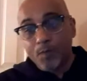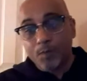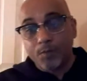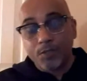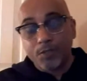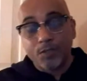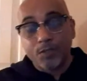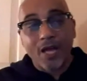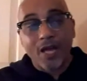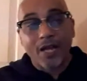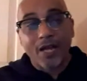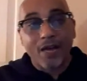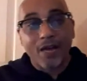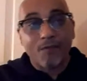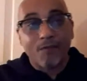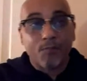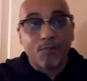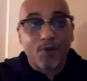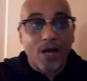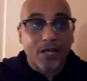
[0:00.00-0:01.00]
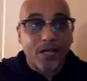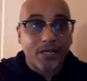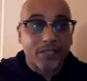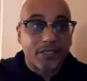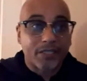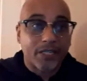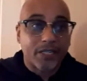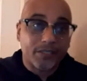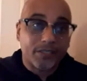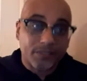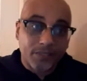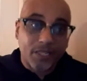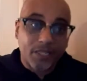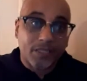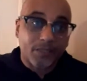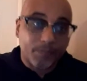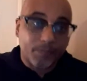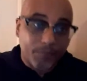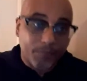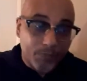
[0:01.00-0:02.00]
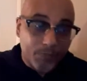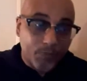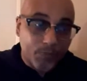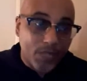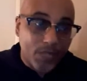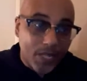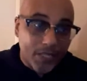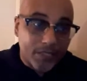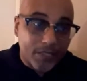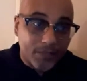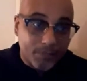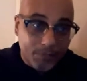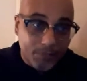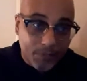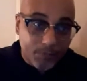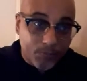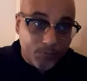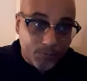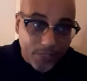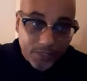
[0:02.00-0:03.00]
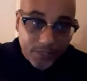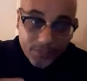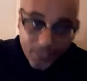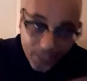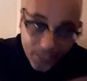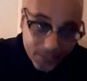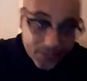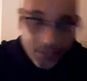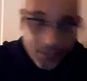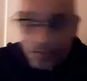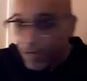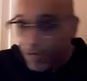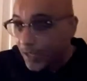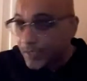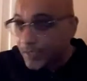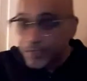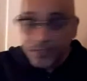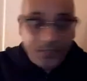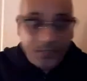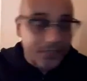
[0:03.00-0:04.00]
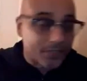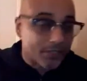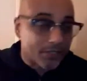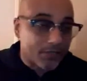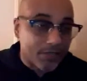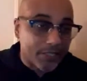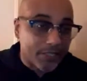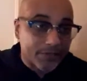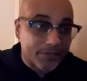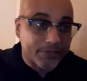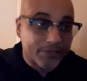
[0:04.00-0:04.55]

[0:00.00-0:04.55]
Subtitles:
But you gotta have a product that the people like. They taste it. Oh, this is great.